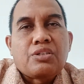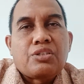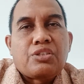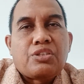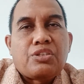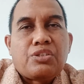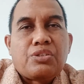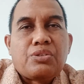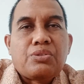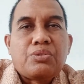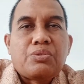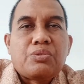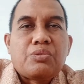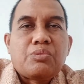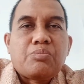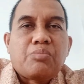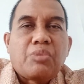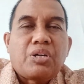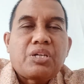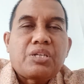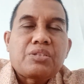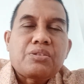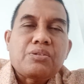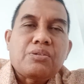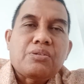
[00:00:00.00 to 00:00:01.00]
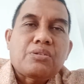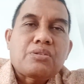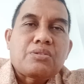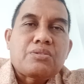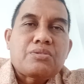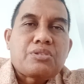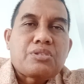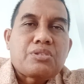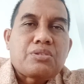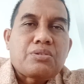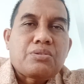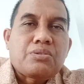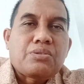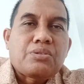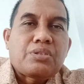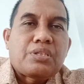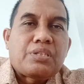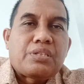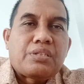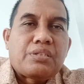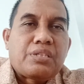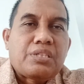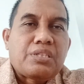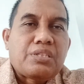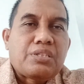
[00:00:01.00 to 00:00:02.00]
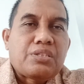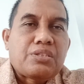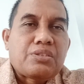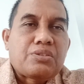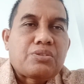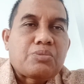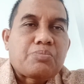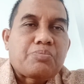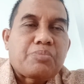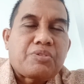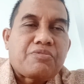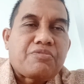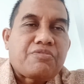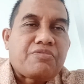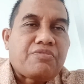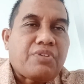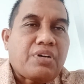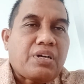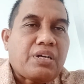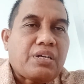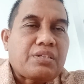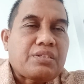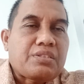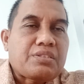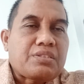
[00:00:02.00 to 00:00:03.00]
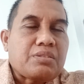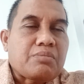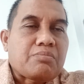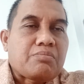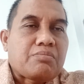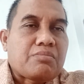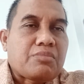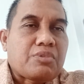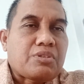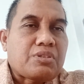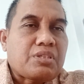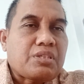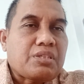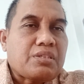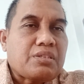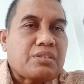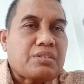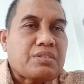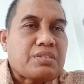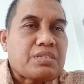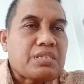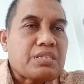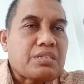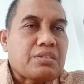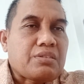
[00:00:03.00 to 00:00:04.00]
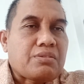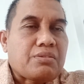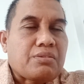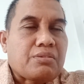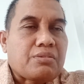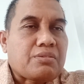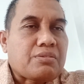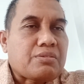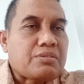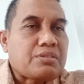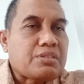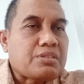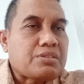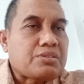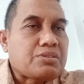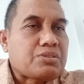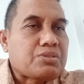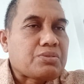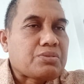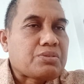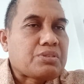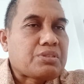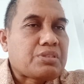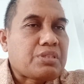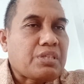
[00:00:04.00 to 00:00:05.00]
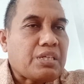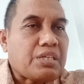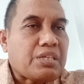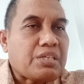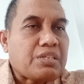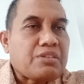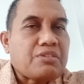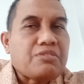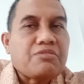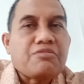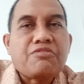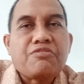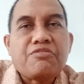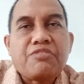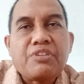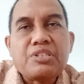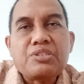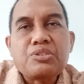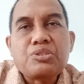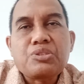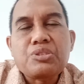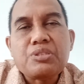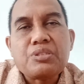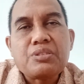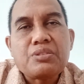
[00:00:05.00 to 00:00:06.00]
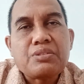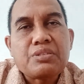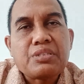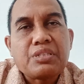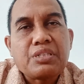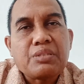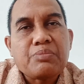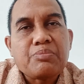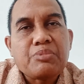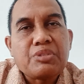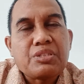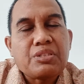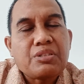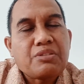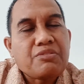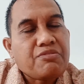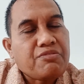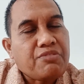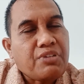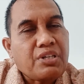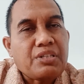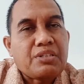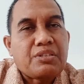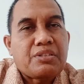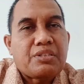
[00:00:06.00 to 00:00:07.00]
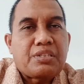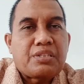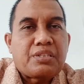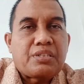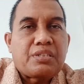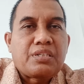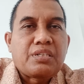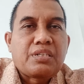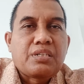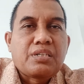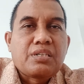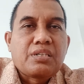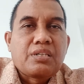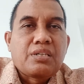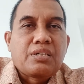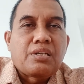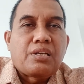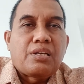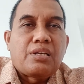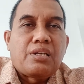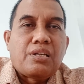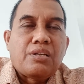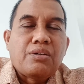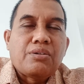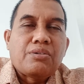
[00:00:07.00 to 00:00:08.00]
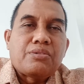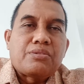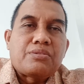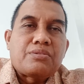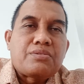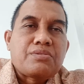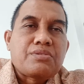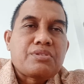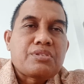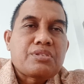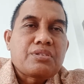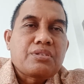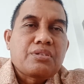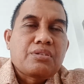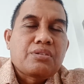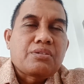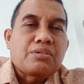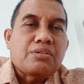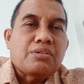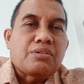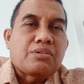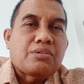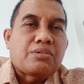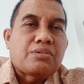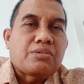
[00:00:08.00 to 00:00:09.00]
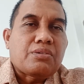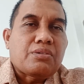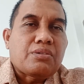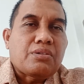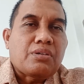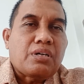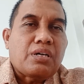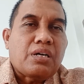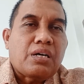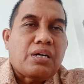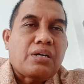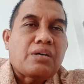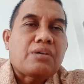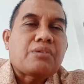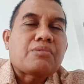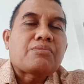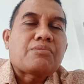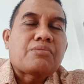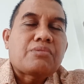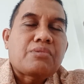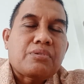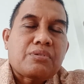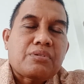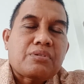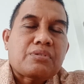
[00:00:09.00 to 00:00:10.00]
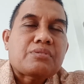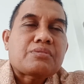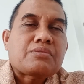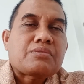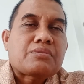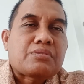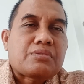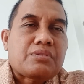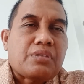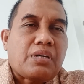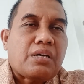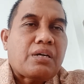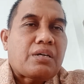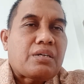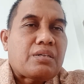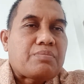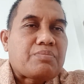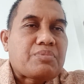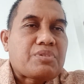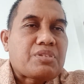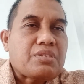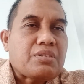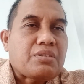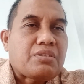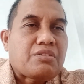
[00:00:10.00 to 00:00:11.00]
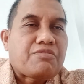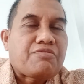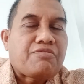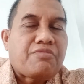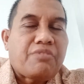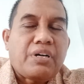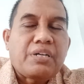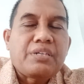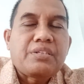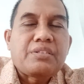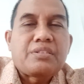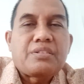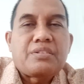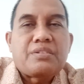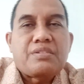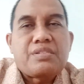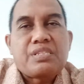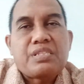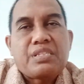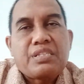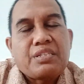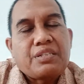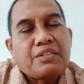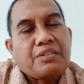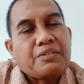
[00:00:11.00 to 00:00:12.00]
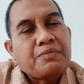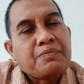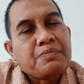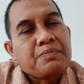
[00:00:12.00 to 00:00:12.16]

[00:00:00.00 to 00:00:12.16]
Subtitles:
You might also need to provide models in order to get venture capital funding, loans, or other types of financing.